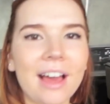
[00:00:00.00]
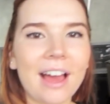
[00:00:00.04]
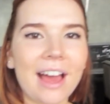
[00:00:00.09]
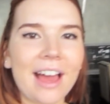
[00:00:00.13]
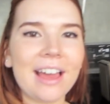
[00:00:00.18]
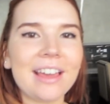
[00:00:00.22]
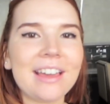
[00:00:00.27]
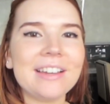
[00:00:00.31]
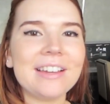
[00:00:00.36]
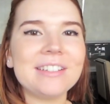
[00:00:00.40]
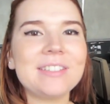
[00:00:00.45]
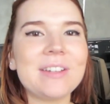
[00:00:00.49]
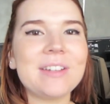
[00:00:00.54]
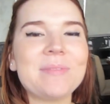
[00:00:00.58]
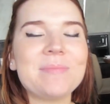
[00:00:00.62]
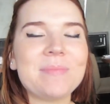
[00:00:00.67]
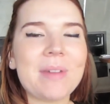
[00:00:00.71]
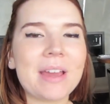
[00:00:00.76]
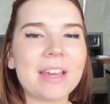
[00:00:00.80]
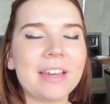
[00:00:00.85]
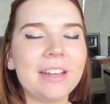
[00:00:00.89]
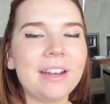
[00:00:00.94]
Hi guys, so
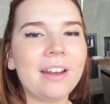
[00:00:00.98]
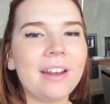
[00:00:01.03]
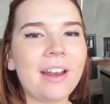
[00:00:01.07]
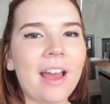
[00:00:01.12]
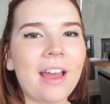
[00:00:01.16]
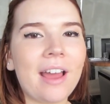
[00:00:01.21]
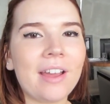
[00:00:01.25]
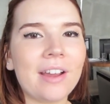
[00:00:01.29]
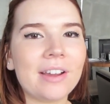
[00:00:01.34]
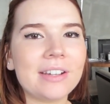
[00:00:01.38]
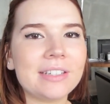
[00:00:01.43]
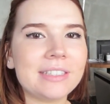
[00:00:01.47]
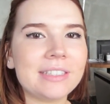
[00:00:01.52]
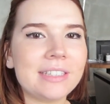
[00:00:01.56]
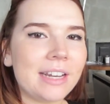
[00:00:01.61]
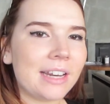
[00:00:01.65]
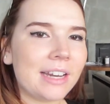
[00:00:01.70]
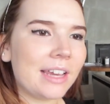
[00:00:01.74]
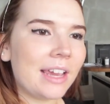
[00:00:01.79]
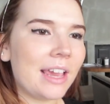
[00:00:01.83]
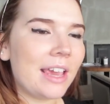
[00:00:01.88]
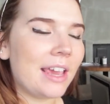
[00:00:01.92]
Megan and I are
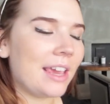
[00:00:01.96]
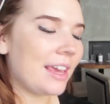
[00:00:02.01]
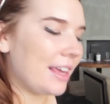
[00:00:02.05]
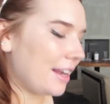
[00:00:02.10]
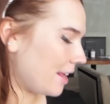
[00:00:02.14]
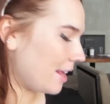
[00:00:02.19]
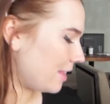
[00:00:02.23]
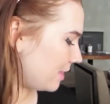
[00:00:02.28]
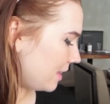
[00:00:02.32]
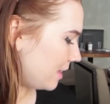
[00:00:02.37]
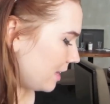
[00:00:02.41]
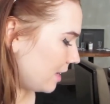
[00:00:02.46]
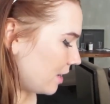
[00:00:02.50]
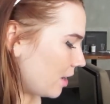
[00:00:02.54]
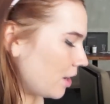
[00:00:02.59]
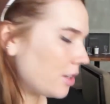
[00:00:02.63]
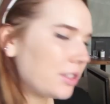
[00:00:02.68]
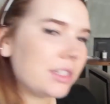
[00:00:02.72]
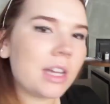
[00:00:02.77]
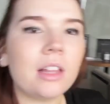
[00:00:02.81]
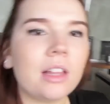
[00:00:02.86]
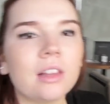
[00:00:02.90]
sitting in the
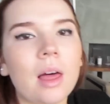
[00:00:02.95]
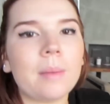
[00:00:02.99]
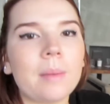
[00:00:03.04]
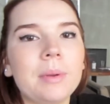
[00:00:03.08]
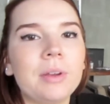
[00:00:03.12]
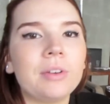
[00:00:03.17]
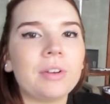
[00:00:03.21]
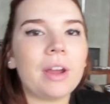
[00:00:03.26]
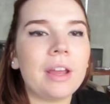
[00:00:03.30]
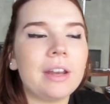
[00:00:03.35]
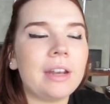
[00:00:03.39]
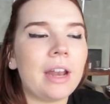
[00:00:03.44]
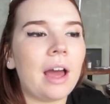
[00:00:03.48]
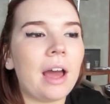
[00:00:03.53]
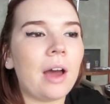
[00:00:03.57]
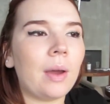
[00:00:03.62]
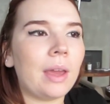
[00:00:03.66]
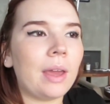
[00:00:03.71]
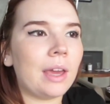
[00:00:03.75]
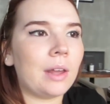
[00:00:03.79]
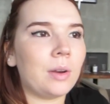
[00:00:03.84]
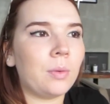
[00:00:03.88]
hotel lobby right
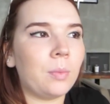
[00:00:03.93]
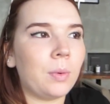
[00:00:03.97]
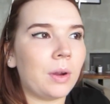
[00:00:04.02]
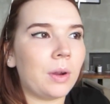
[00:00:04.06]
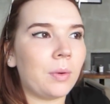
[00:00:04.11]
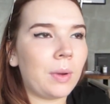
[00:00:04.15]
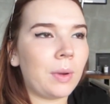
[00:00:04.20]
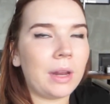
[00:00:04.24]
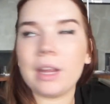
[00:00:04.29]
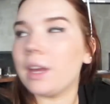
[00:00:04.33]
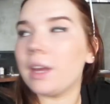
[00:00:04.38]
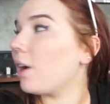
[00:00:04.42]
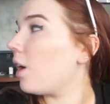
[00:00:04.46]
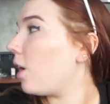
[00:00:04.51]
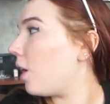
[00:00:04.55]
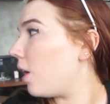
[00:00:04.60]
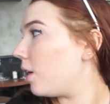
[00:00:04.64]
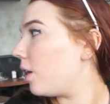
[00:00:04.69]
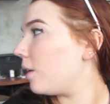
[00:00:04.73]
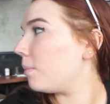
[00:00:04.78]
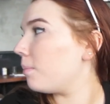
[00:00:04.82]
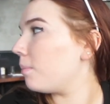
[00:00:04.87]
now and we're waiting
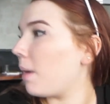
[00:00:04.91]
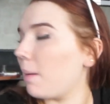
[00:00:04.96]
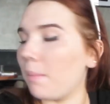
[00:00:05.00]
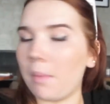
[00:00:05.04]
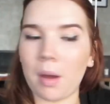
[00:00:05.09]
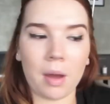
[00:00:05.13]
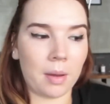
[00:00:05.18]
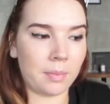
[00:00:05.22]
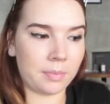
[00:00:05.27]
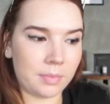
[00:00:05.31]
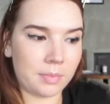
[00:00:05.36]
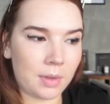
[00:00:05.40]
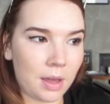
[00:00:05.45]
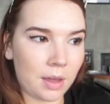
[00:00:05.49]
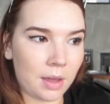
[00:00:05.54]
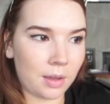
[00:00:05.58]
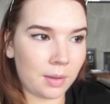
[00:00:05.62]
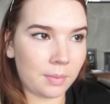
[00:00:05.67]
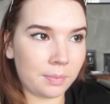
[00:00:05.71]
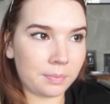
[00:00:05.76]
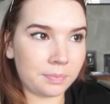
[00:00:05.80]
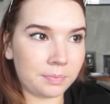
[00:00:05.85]
on my mom
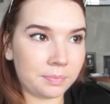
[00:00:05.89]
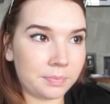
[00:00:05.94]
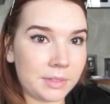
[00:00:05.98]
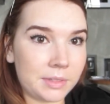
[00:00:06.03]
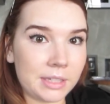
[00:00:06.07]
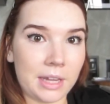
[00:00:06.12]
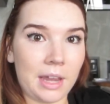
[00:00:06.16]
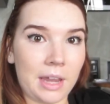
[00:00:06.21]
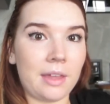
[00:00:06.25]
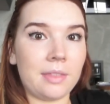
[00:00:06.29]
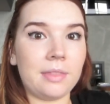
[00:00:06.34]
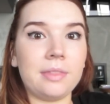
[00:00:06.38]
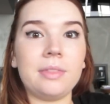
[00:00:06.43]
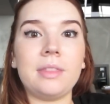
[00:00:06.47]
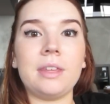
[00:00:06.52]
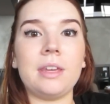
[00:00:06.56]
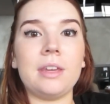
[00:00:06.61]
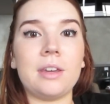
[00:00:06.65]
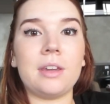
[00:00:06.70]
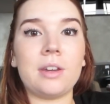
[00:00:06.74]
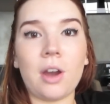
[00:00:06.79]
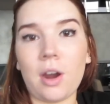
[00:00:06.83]
um, to get
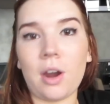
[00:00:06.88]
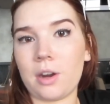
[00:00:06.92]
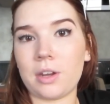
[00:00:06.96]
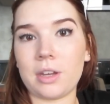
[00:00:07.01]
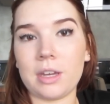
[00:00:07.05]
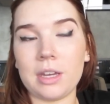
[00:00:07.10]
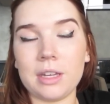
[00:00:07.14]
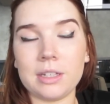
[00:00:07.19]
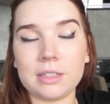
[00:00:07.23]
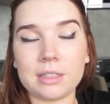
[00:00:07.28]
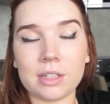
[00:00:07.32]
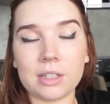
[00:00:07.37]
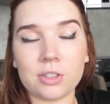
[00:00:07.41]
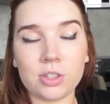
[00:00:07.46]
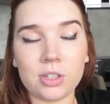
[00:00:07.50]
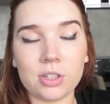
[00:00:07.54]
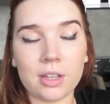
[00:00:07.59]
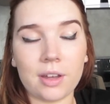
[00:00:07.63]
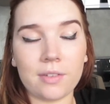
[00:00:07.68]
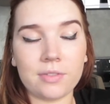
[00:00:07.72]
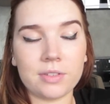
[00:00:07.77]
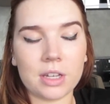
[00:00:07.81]
the car keys that
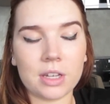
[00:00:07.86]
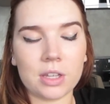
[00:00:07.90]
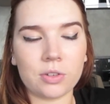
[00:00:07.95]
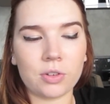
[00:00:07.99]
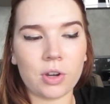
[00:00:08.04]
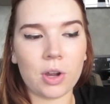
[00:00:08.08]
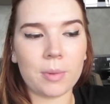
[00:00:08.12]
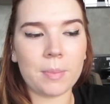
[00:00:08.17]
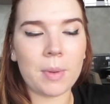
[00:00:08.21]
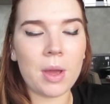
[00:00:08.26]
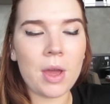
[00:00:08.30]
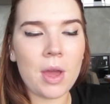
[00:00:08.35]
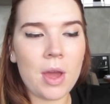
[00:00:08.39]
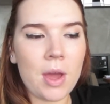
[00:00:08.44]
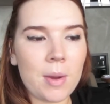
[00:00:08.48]
she left in the room.